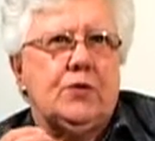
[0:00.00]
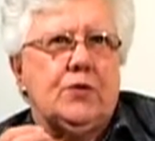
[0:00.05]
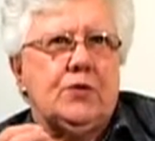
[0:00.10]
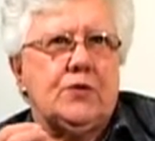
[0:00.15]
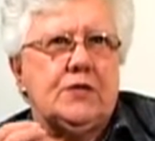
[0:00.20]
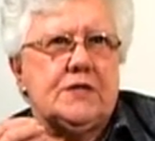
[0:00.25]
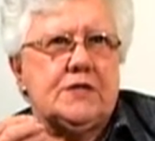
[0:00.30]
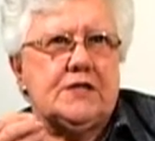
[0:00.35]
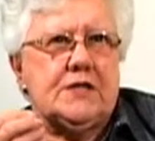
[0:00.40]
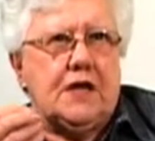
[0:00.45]

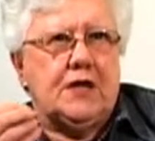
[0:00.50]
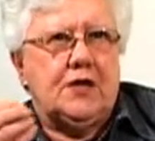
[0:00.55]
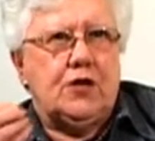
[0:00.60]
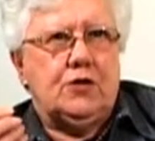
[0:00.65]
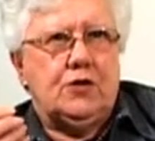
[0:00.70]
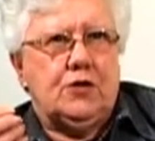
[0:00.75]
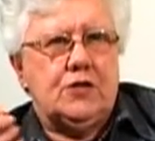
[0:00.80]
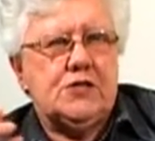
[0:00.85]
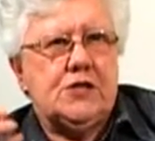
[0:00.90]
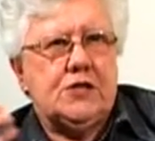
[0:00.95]

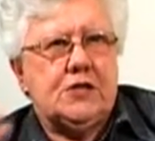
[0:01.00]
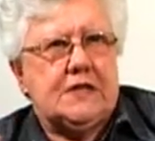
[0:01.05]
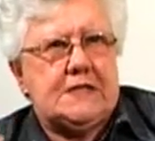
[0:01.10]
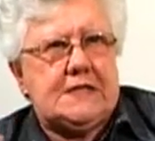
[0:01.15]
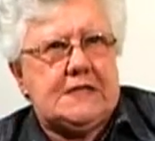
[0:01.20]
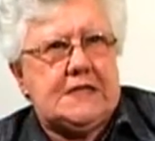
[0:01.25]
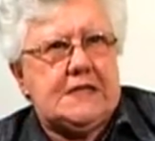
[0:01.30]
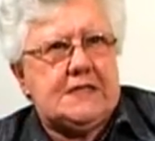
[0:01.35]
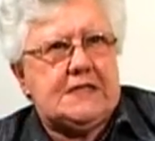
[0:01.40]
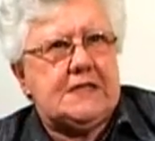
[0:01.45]
psychological
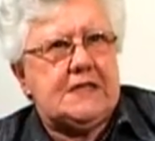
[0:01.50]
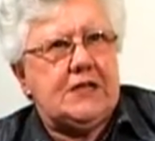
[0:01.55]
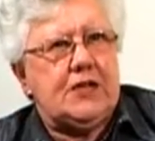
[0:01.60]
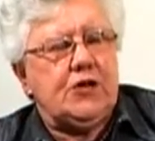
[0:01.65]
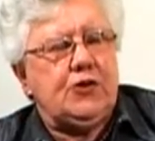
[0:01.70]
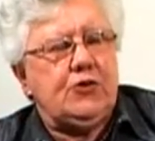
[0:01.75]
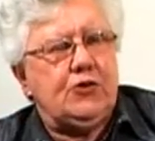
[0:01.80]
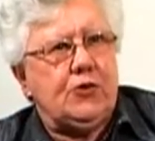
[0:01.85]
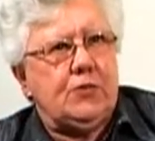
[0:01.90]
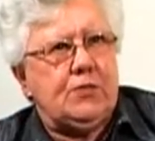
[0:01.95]

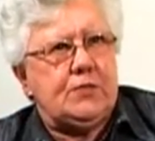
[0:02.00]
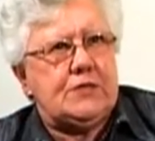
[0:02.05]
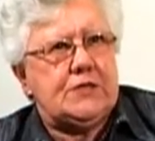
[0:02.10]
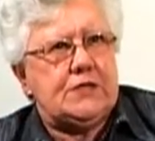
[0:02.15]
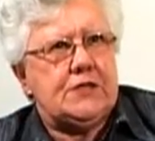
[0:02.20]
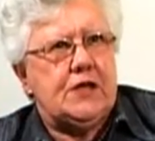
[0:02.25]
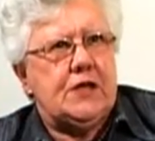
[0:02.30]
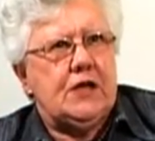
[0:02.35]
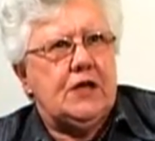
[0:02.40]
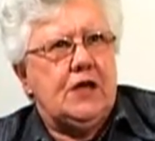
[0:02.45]
testing
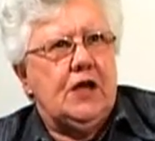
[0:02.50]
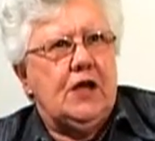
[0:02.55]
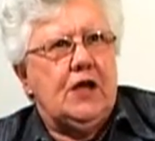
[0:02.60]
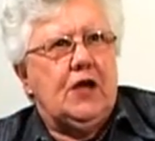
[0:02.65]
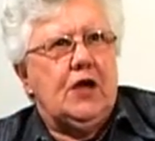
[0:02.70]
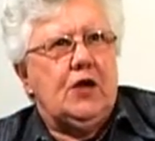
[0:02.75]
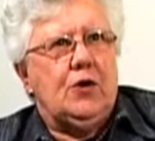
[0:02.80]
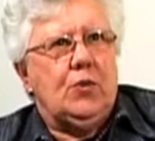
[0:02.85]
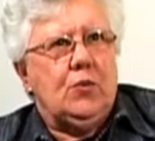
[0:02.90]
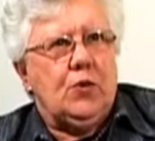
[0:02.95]
groups
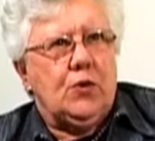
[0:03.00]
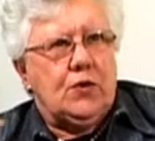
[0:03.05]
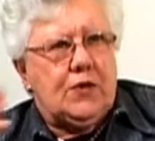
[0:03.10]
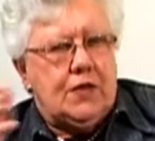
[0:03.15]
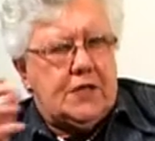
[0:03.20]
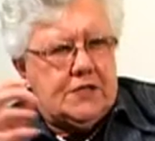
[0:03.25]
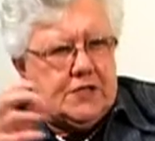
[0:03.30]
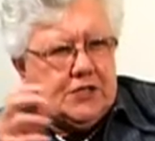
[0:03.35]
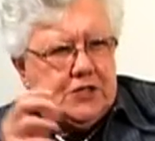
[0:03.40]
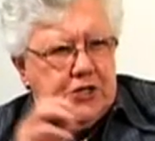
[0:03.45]
would
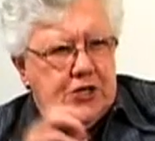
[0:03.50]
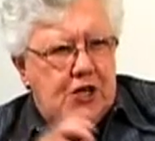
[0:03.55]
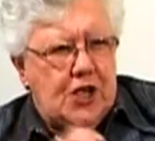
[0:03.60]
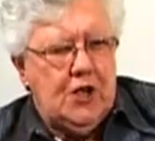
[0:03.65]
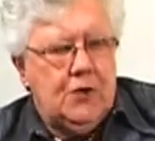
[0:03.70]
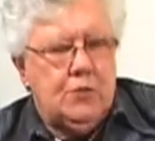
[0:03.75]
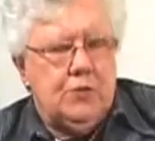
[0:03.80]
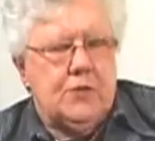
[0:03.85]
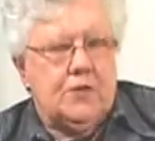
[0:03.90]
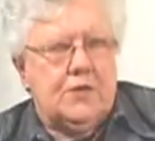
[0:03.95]

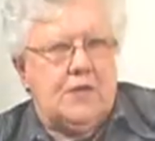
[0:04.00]
share with